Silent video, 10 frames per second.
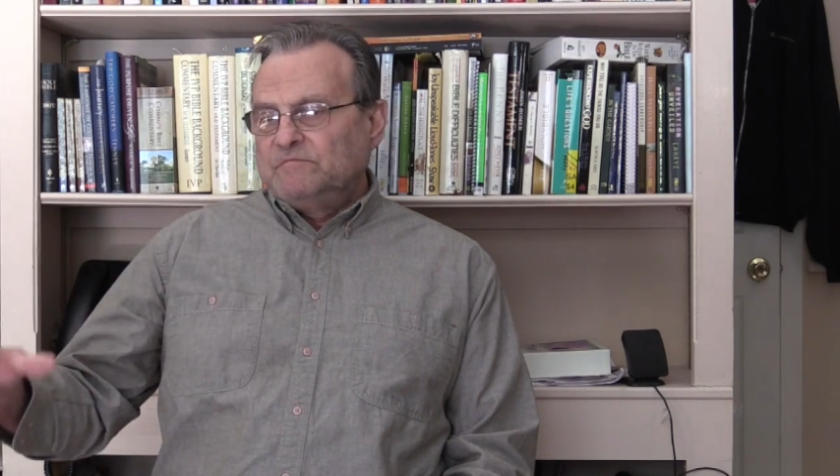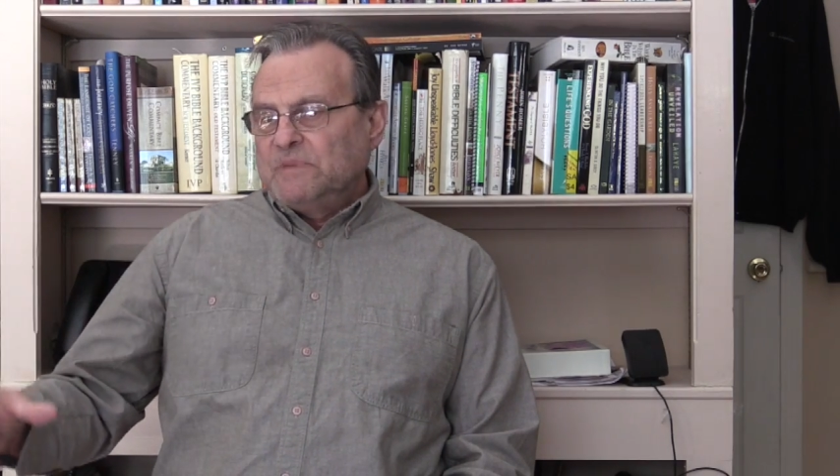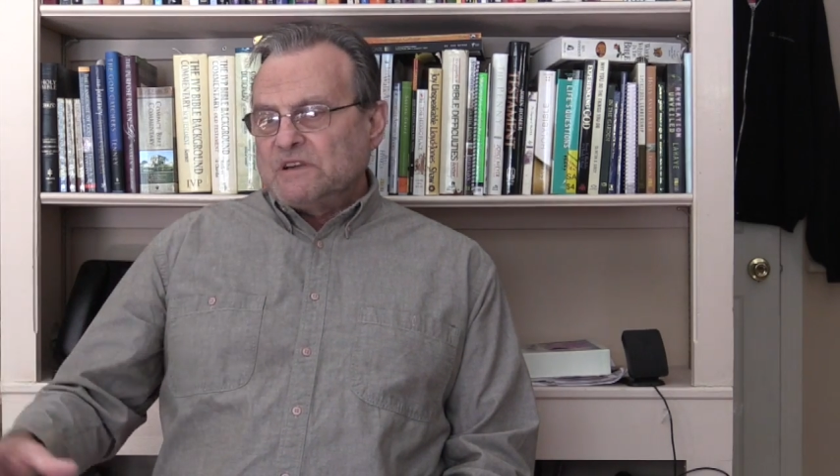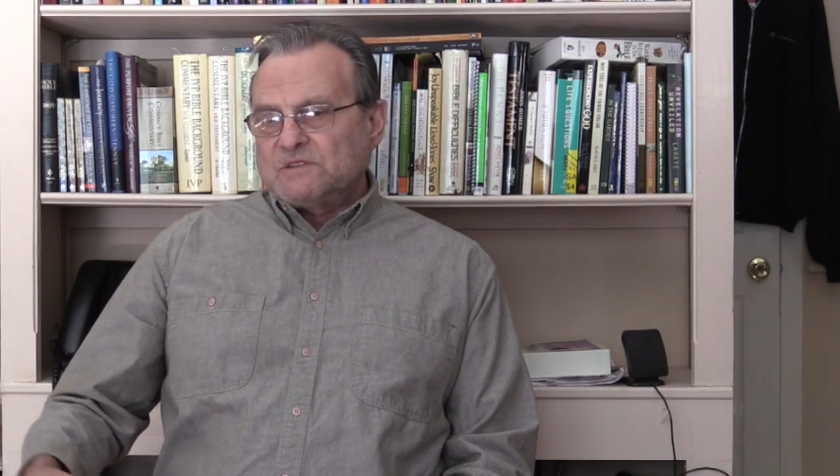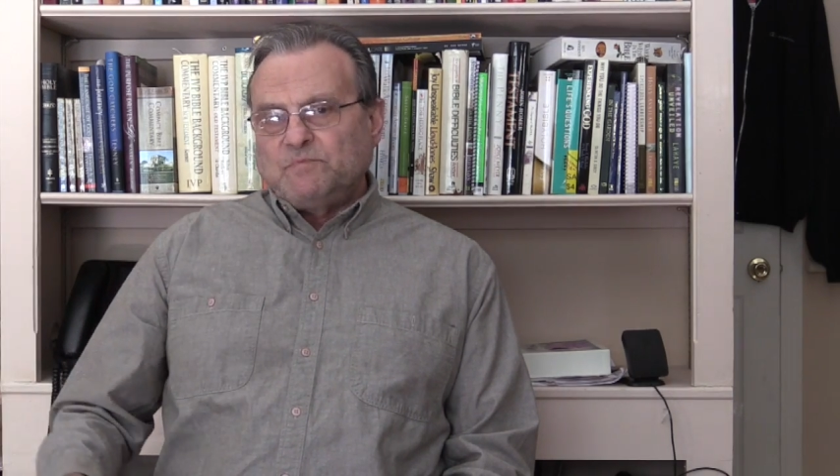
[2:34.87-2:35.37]

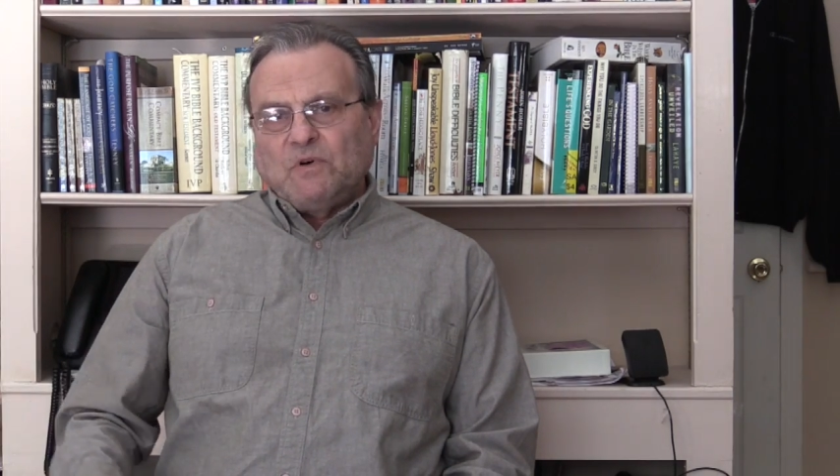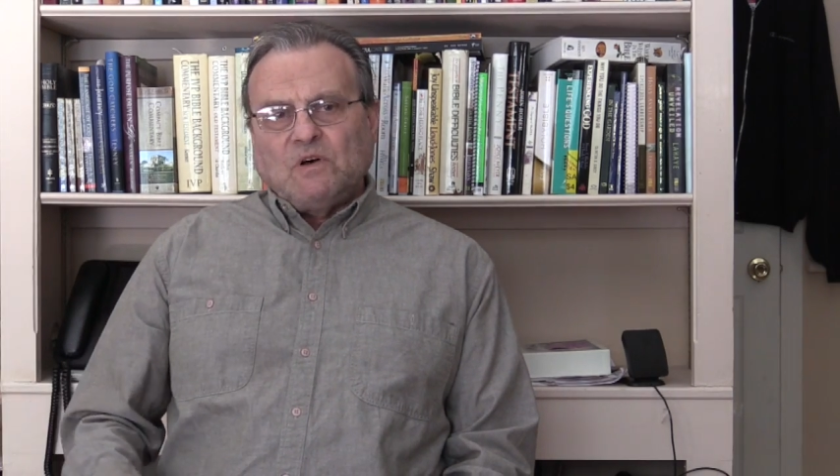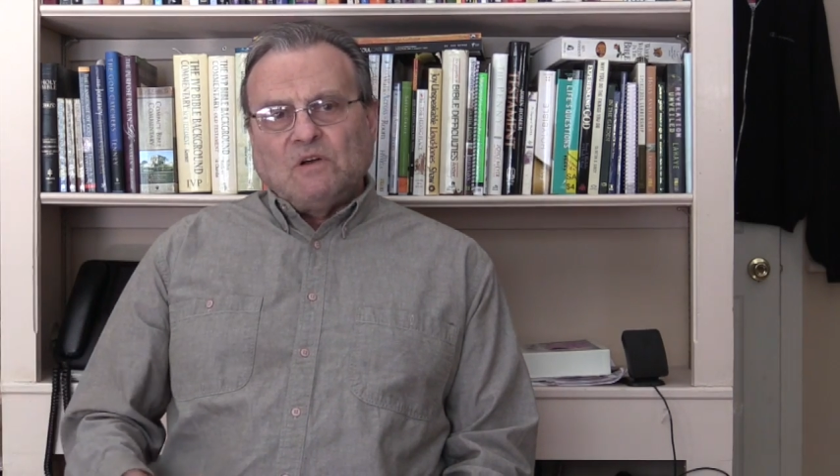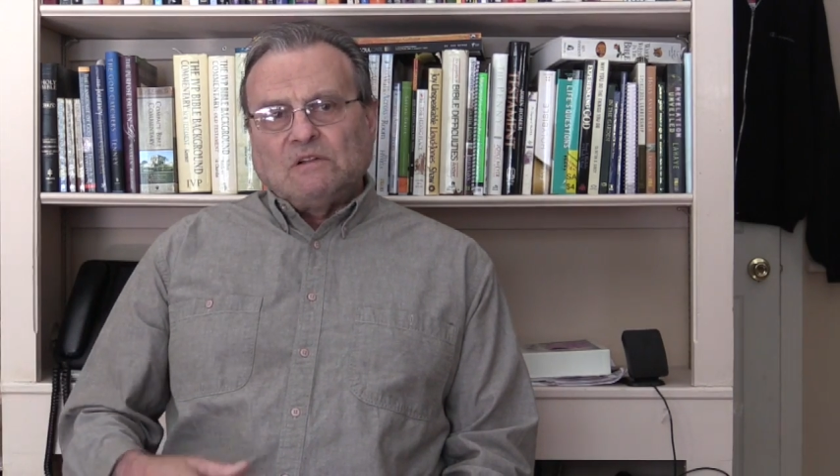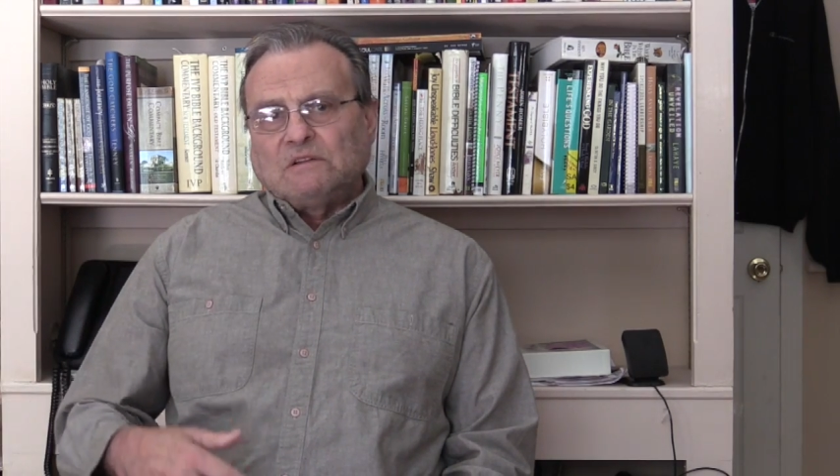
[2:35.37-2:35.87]

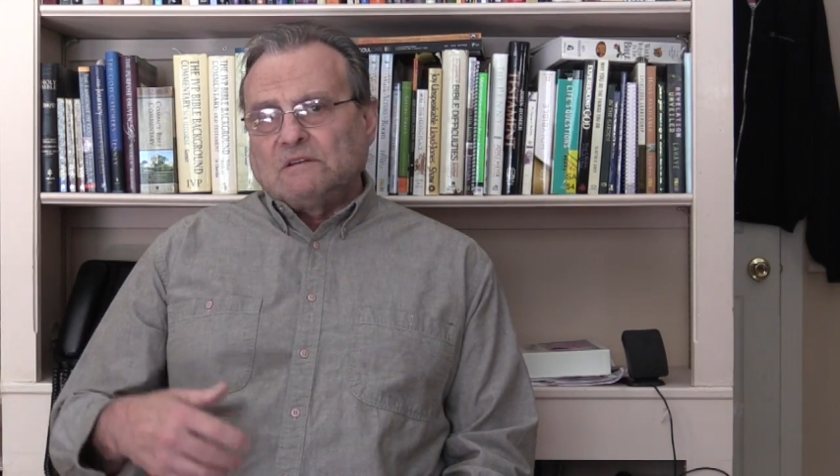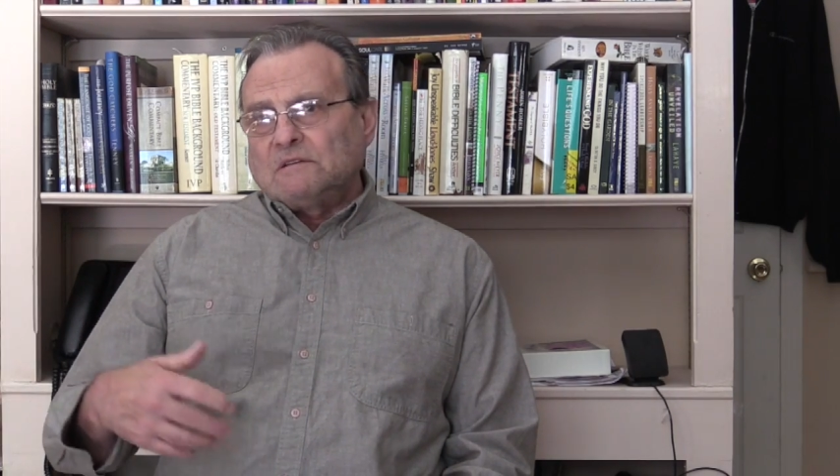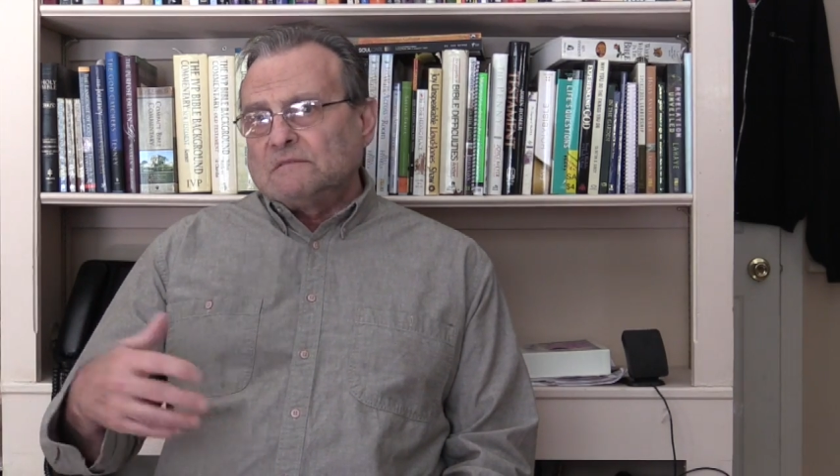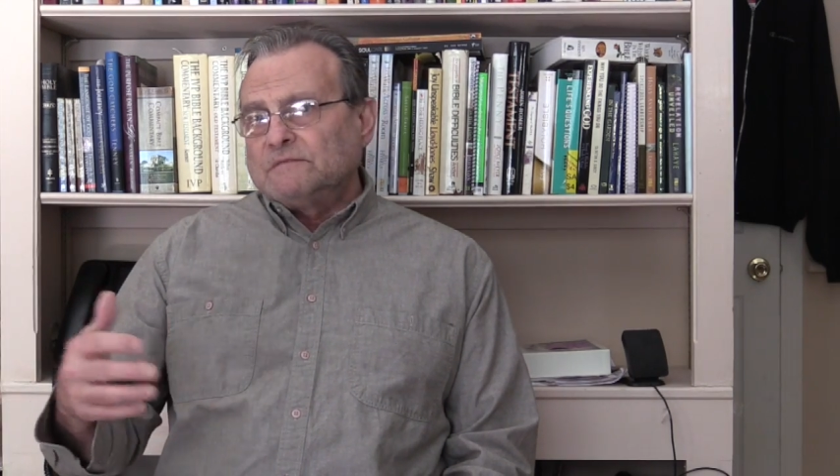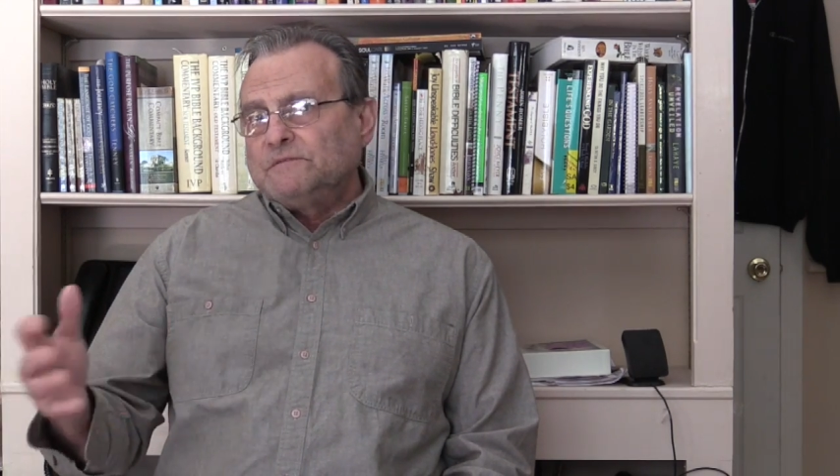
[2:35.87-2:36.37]
baseball
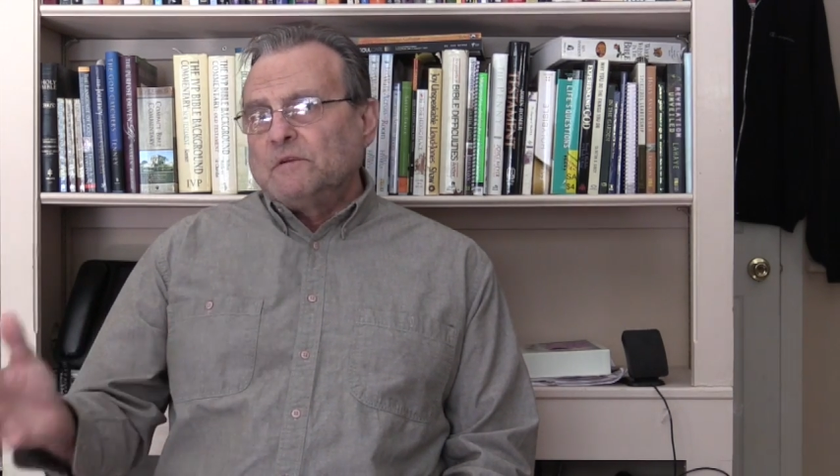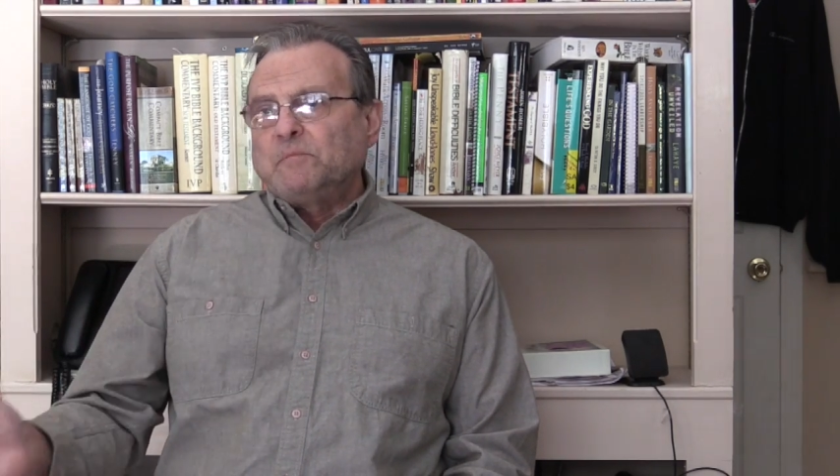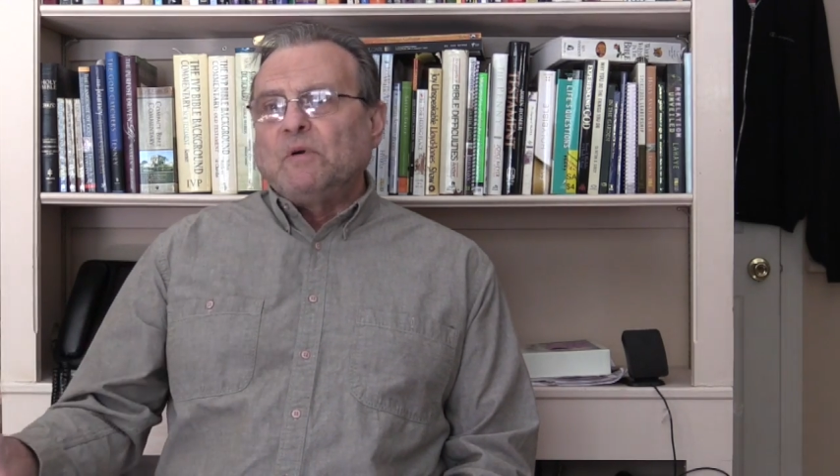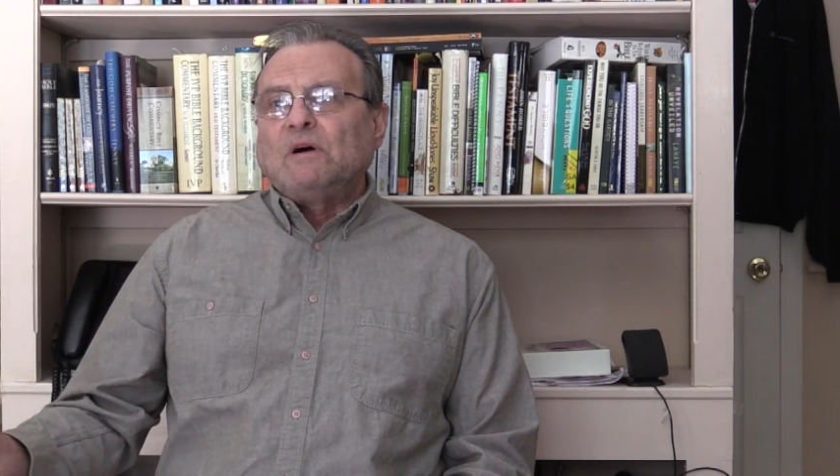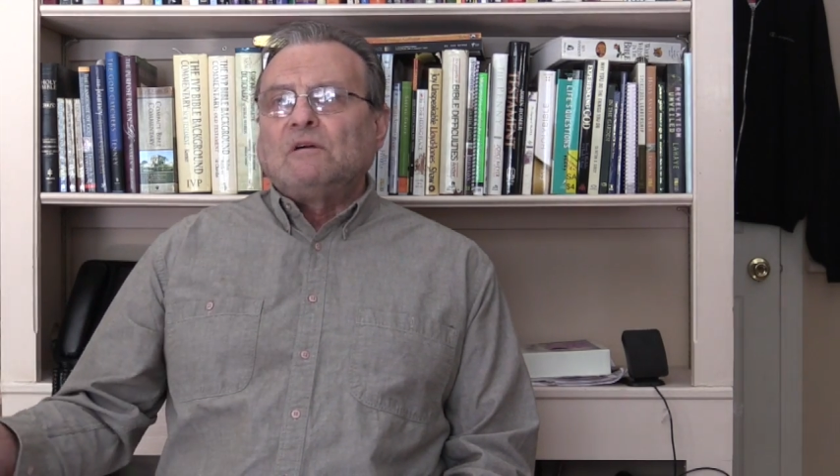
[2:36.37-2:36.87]
or
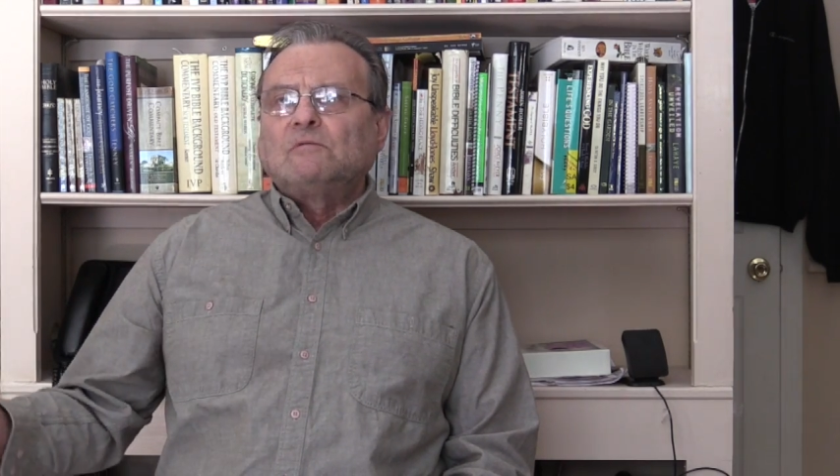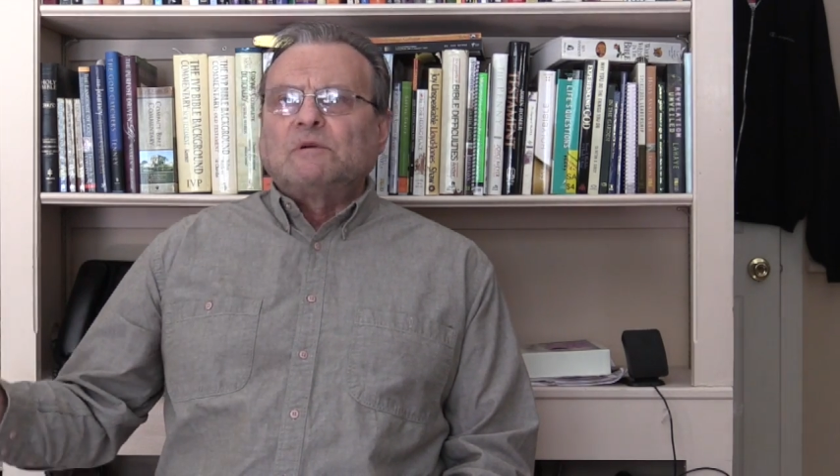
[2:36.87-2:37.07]
football.